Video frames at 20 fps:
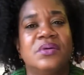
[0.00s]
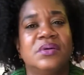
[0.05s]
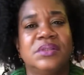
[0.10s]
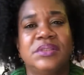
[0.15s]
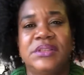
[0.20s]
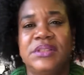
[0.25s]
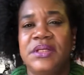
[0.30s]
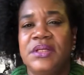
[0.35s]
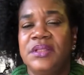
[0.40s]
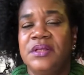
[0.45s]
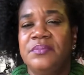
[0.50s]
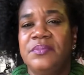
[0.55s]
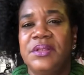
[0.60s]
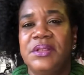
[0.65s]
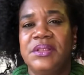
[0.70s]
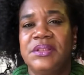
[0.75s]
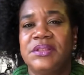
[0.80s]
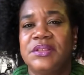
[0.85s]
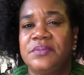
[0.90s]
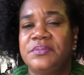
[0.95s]
seeing them in the
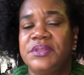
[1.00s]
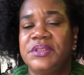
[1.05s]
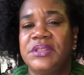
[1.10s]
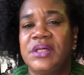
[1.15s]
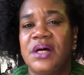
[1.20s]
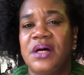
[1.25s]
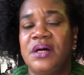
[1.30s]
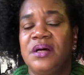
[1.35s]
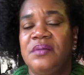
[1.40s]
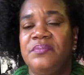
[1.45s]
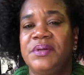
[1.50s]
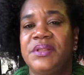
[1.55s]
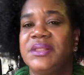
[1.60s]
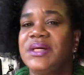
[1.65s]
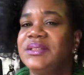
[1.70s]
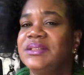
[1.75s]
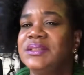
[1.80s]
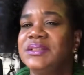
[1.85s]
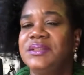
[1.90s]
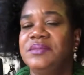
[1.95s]
summertime, but
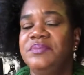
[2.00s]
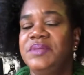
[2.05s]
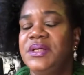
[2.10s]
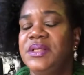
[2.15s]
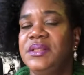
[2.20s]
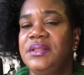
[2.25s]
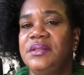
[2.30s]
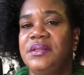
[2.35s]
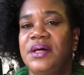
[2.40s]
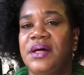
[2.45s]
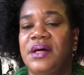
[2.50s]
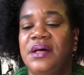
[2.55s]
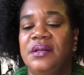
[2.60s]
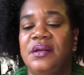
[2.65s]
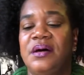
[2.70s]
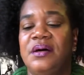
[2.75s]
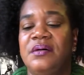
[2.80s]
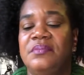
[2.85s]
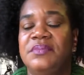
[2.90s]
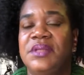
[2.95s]
that doesn't mean that
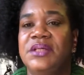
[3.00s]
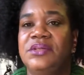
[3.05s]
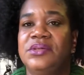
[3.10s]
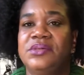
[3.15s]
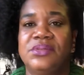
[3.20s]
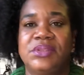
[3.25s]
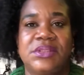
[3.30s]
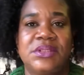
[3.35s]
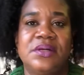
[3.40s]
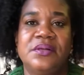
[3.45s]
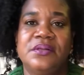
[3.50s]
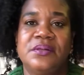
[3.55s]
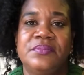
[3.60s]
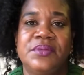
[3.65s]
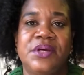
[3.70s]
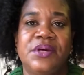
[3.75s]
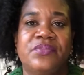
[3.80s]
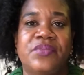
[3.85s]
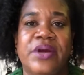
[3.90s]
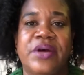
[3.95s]
they don't sell them
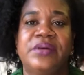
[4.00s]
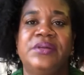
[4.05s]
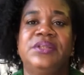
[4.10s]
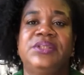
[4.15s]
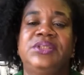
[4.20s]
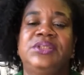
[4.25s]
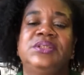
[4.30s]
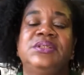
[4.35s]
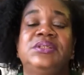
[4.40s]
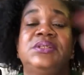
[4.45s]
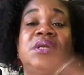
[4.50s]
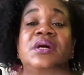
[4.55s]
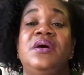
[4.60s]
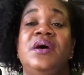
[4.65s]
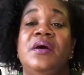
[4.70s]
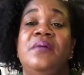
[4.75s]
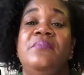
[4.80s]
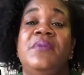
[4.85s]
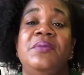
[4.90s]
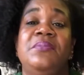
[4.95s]
year round. It's just
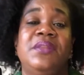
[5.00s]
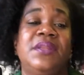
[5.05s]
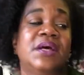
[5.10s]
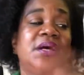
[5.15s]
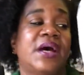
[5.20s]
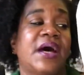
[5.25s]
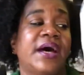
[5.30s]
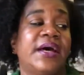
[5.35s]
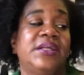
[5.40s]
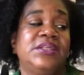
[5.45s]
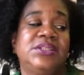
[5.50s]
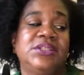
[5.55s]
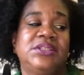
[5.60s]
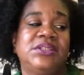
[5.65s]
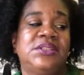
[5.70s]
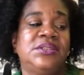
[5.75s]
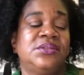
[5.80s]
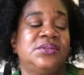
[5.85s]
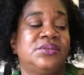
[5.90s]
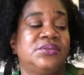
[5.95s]
maybe that I just
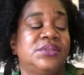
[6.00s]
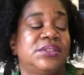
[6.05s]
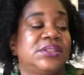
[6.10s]
didn't notice